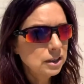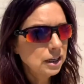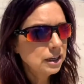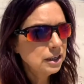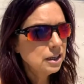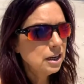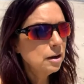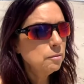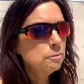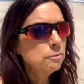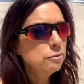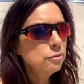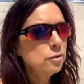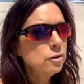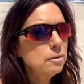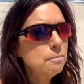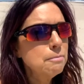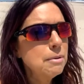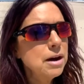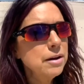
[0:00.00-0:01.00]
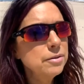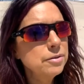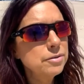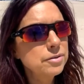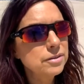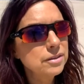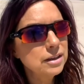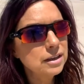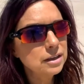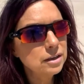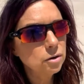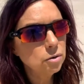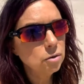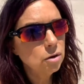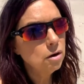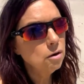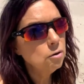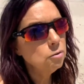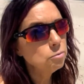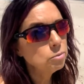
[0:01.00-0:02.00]
Like, come for a month and then go
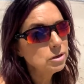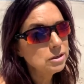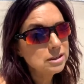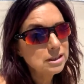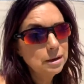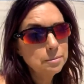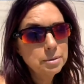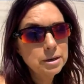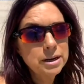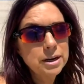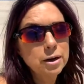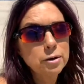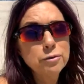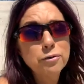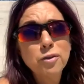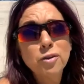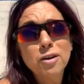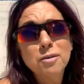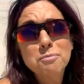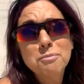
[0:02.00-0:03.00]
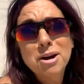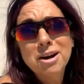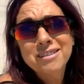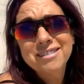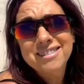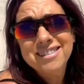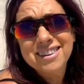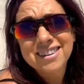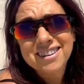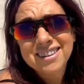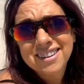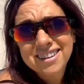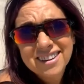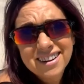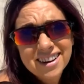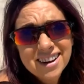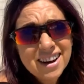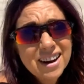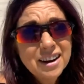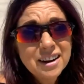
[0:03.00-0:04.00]
home. Because I've been here for a month.
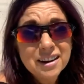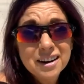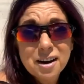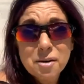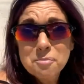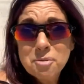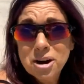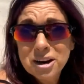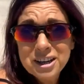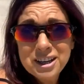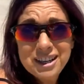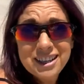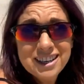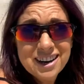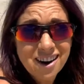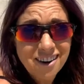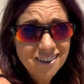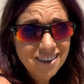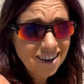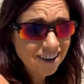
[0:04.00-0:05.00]
And I'm ready to go